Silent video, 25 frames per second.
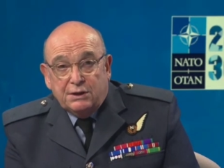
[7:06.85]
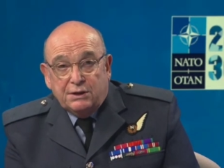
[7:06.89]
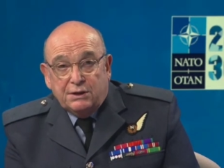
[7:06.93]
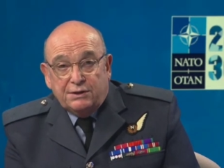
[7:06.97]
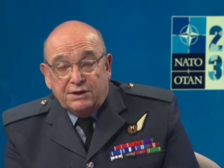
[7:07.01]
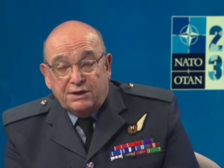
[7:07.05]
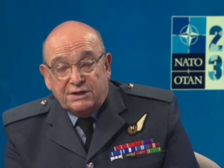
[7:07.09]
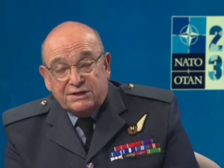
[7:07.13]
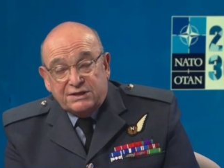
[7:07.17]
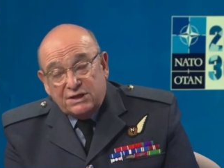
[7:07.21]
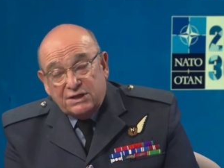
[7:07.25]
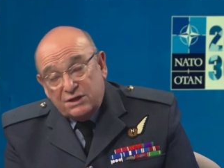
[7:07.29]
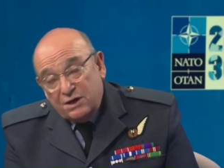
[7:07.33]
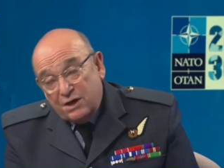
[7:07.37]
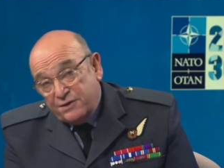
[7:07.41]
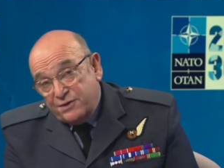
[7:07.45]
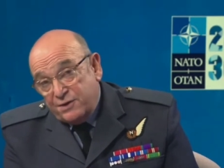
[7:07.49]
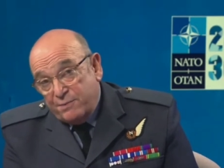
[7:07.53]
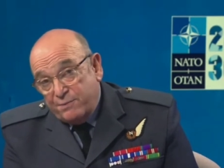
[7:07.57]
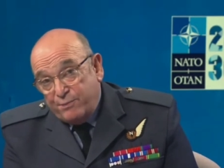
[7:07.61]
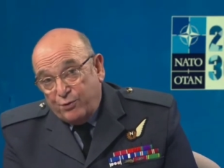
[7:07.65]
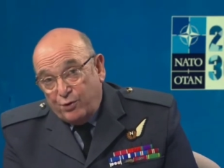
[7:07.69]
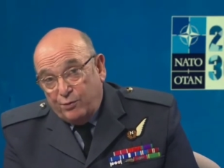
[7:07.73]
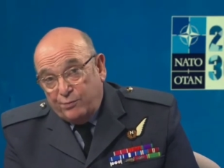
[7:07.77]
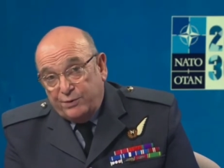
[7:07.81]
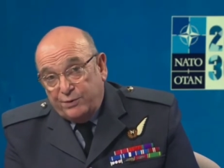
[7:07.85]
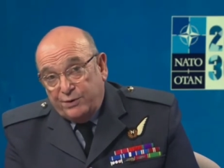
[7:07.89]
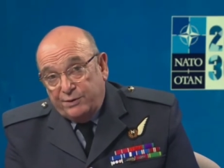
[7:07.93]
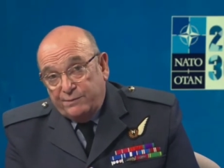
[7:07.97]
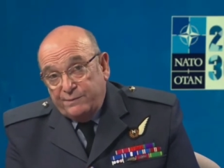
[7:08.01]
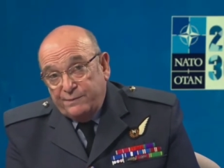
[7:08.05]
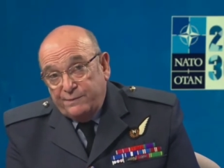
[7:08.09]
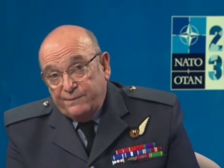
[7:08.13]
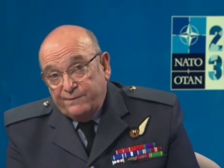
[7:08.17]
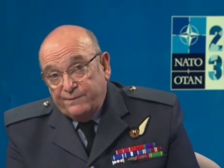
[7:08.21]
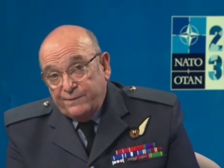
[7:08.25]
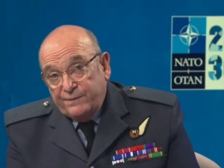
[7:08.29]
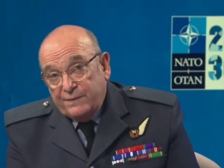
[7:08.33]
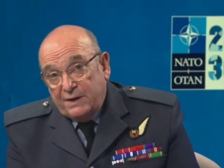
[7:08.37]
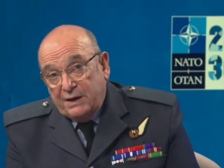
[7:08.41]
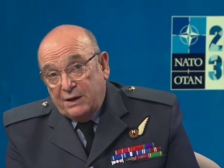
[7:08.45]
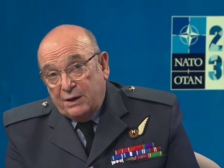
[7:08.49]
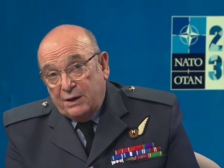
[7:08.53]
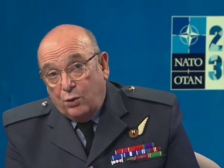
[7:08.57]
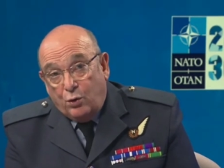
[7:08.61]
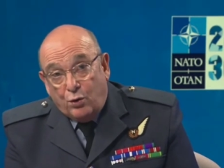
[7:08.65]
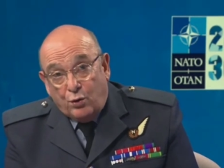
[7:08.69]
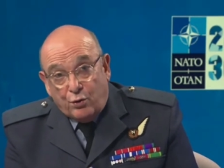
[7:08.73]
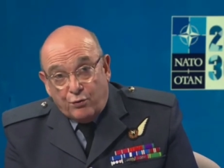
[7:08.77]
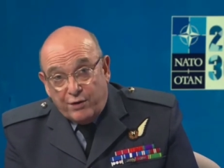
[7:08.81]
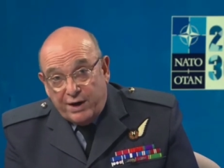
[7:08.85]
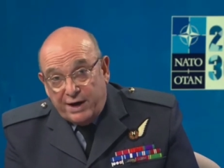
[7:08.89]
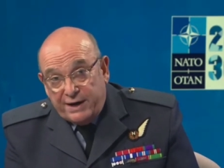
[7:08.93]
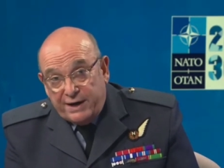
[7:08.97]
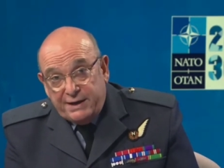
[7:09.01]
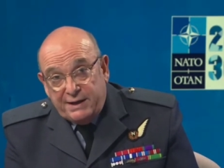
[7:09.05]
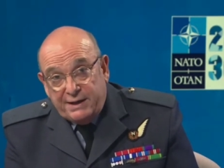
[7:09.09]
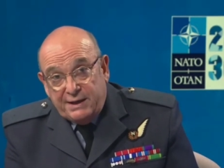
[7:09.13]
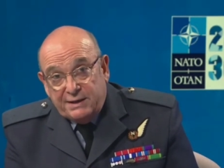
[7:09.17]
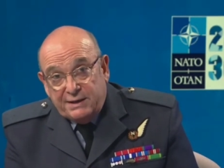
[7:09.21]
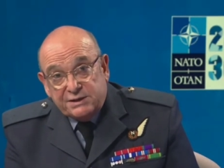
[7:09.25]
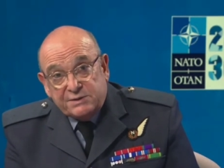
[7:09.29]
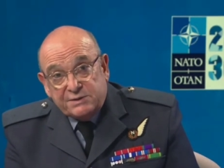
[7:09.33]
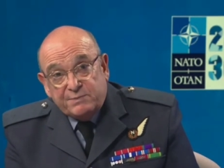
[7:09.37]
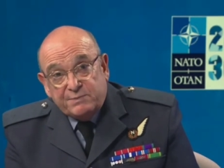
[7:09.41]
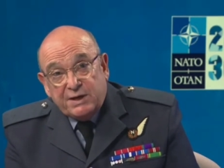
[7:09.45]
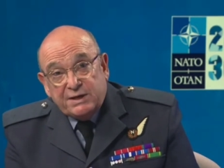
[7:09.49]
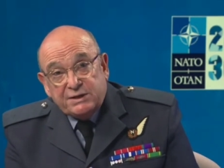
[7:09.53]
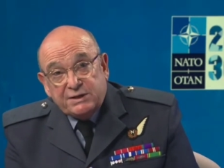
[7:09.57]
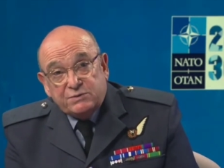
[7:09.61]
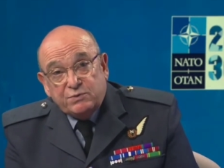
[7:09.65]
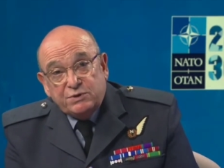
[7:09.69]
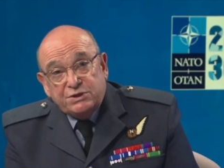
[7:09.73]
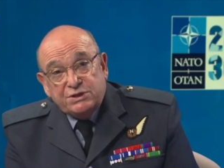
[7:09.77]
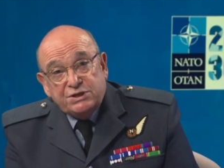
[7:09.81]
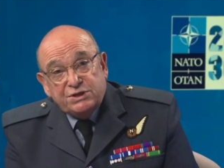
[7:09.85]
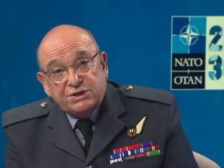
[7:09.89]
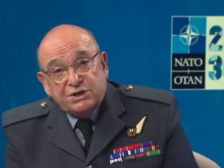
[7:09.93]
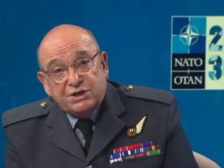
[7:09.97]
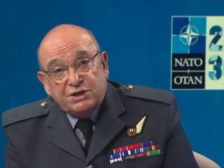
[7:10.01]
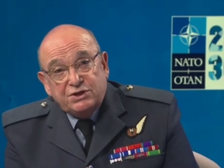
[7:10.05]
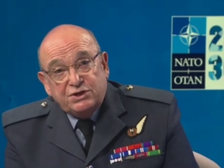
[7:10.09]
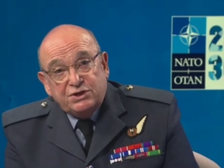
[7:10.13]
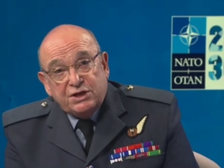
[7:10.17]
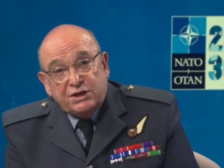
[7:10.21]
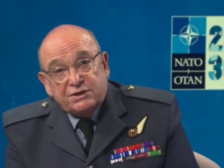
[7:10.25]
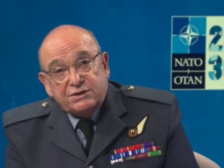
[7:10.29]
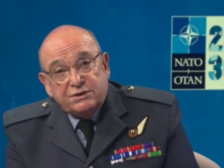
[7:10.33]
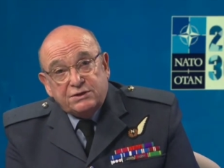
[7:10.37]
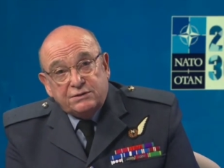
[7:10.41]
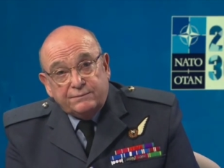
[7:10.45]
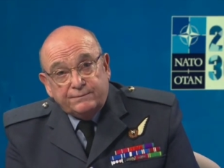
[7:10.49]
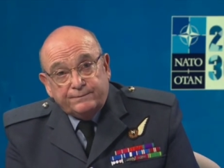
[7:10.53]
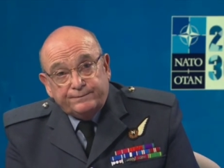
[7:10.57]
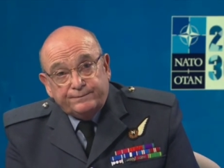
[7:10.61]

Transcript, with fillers: There's another problem already in space, which is congestion.